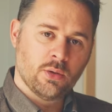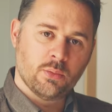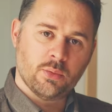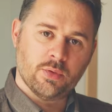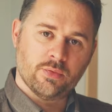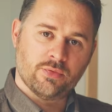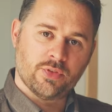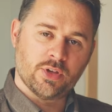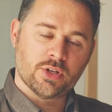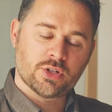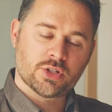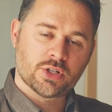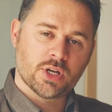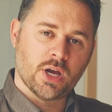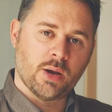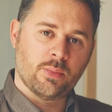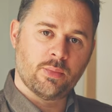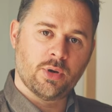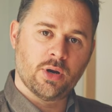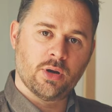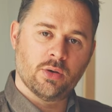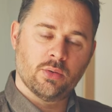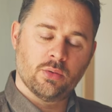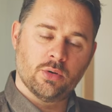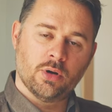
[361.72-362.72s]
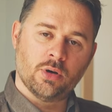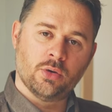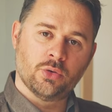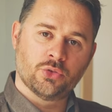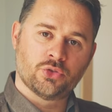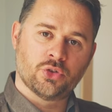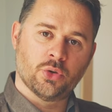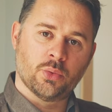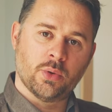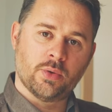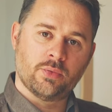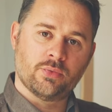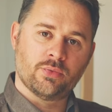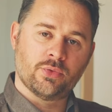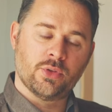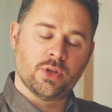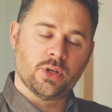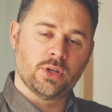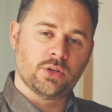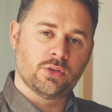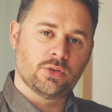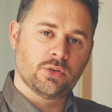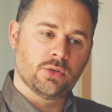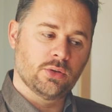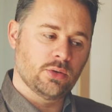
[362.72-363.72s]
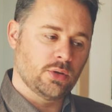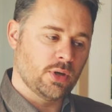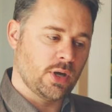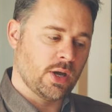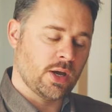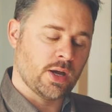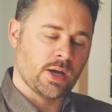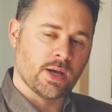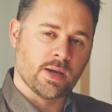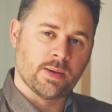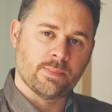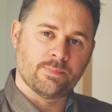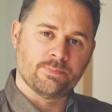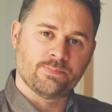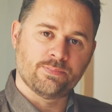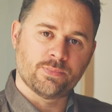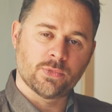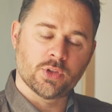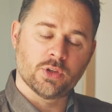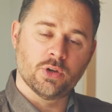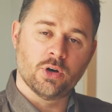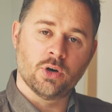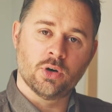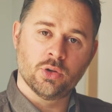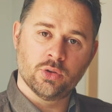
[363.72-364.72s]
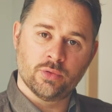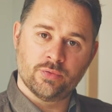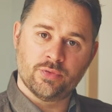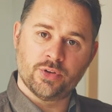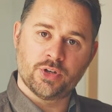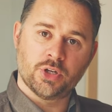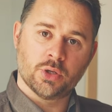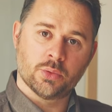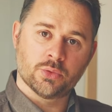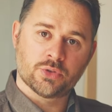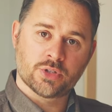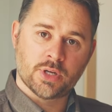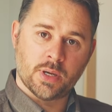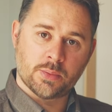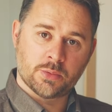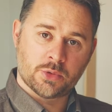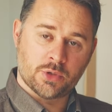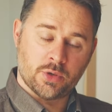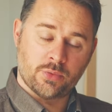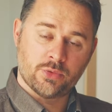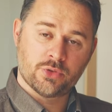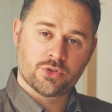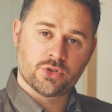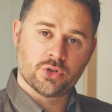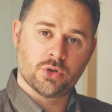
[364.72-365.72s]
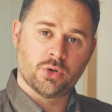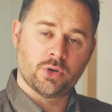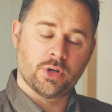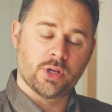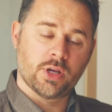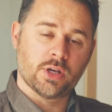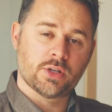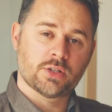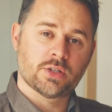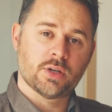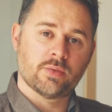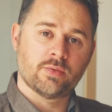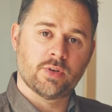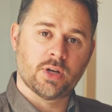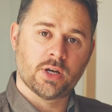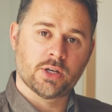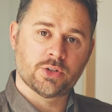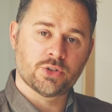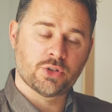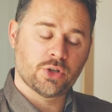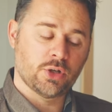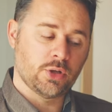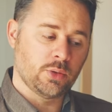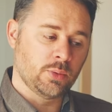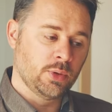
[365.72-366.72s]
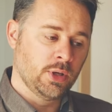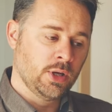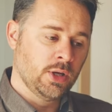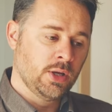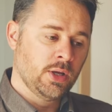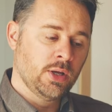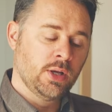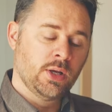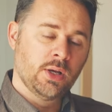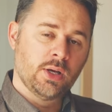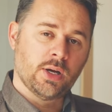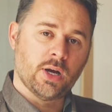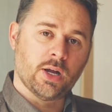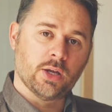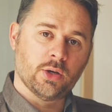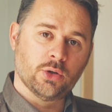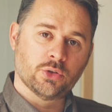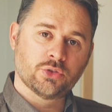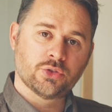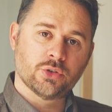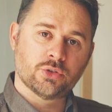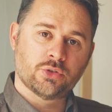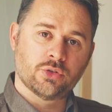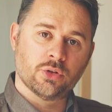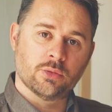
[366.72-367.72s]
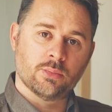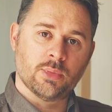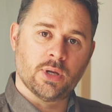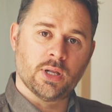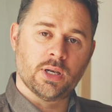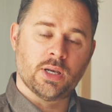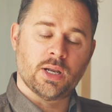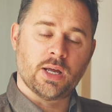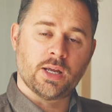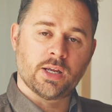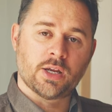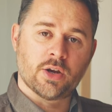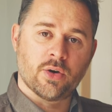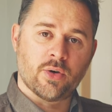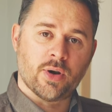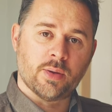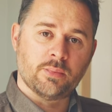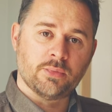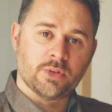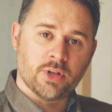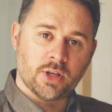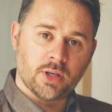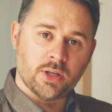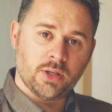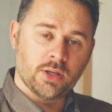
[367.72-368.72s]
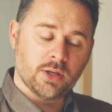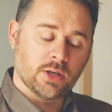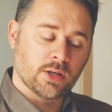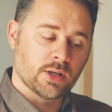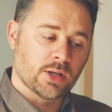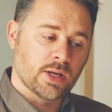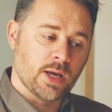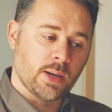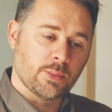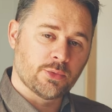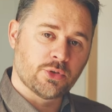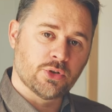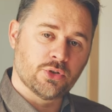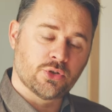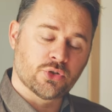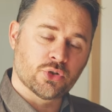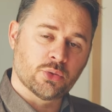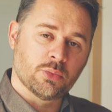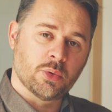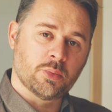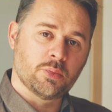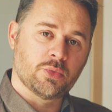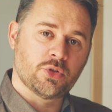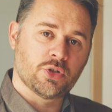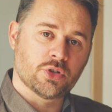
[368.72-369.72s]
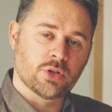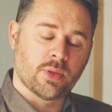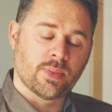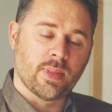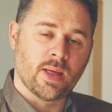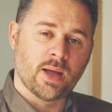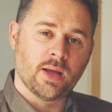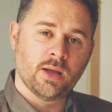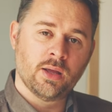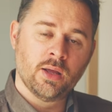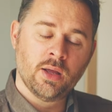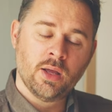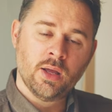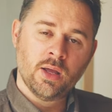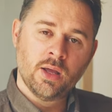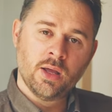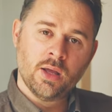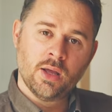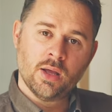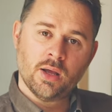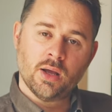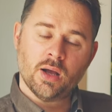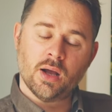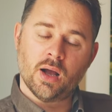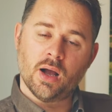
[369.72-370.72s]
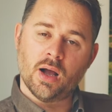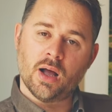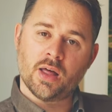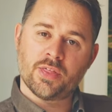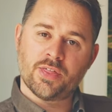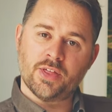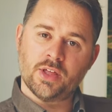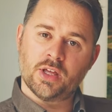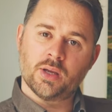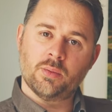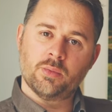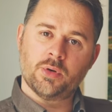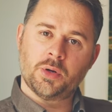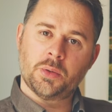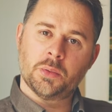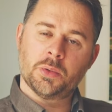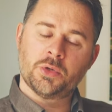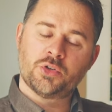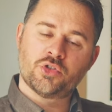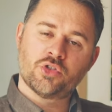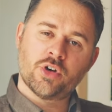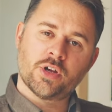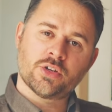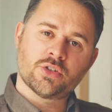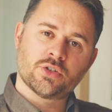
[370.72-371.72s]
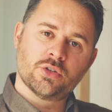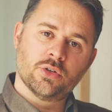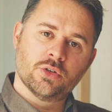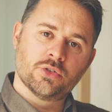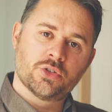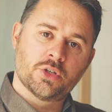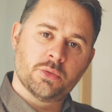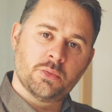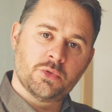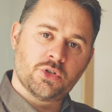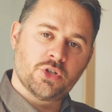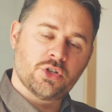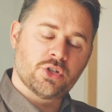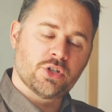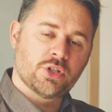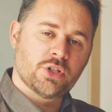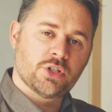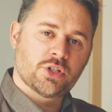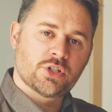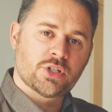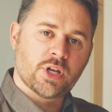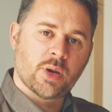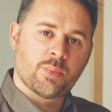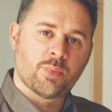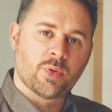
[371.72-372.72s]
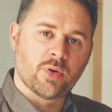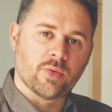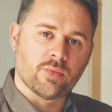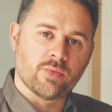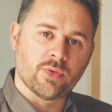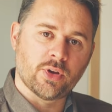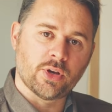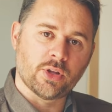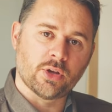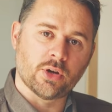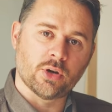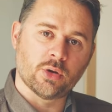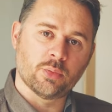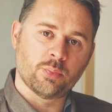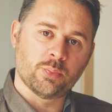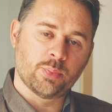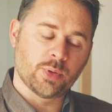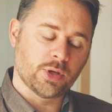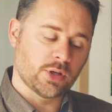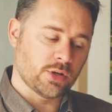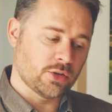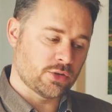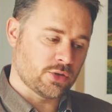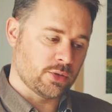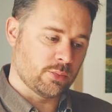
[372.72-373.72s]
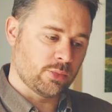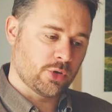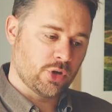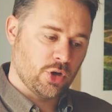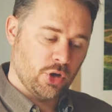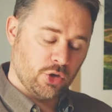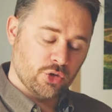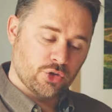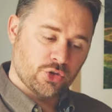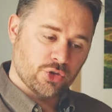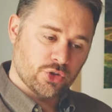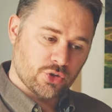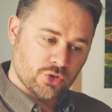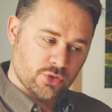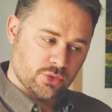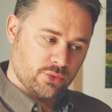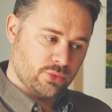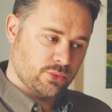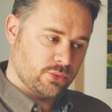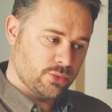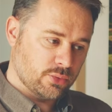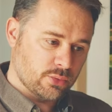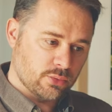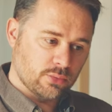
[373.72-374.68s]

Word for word: with this camera also with the um, all the video was captured on the Sony a7R II I also took my Leica MD and captured some images on that I think I'm going to address those images in a separate video because I'm conscious,